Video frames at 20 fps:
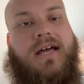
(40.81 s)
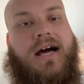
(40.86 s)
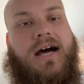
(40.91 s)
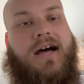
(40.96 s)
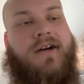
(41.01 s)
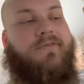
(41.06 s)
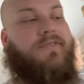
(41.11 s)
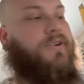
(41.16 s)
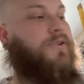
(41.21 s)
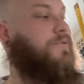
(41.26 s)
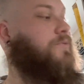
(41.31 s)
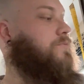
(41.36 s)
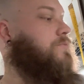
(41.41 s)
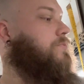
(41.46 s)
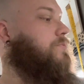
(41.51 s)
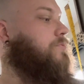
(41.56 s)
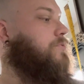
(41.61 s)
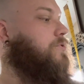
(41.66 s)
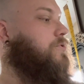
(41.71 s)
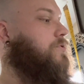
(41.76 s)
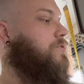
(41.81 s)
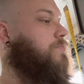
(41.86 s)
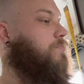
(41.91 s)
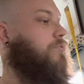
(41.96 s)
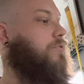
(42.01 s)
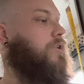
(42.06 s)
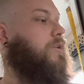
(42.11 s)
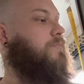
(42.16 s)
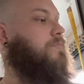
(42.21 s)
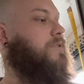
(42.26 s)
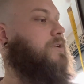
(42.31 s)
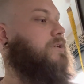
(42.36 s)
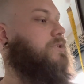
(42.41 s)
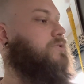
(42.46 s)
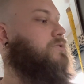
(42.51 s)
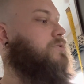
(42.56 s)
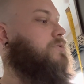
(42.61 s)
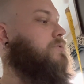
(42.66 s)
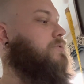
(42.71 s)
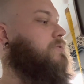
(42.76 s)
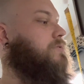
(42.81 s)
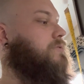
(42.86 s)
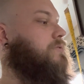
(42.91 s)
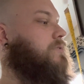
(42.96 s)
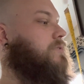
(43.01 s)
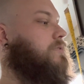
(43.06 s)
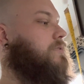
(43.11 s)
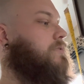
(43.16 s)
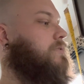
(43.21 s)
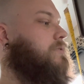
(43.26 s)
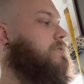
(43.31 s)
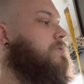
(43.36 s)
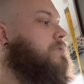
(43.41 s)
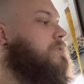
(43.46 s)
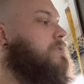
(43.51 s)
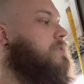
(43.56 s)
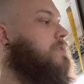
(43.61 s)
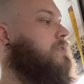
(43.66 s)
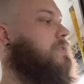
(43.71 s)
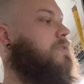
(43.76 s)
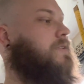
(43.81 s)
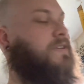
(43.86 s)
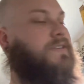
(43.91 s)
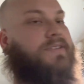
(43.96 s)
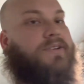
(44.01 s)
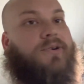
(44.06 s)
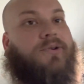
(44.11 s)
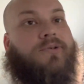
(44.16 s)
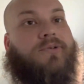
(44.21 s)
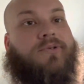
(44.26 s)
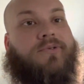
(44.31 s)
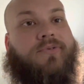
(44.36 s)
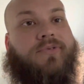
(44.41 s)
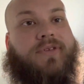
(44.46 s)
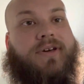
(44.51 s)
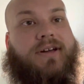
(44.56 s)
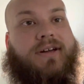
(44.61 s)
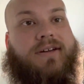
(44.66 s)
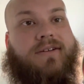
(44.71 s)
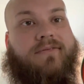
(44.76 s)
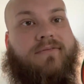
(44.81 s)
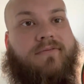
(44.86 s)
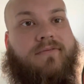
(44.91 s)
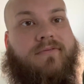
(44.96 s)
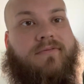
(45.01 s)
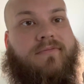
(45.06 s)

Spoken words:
I've gone through pretty much this whole thing.